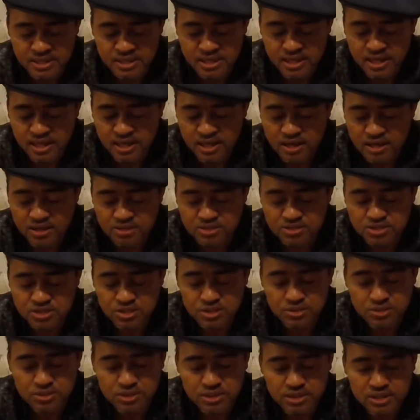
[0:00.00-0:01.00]

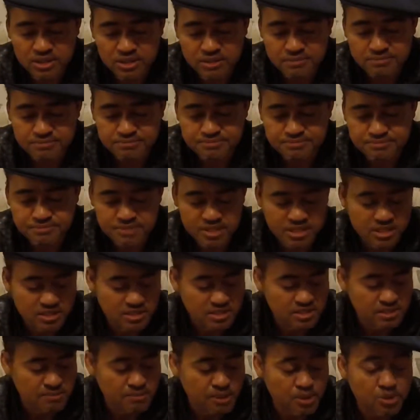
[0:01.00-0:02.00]
Also,
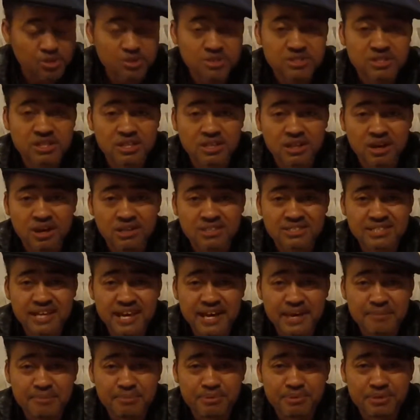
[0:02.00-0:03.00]
the motor is the long
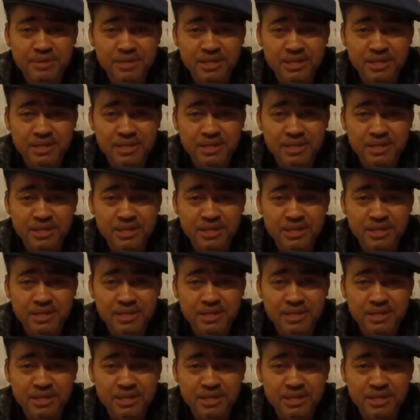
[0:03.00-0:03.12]
type.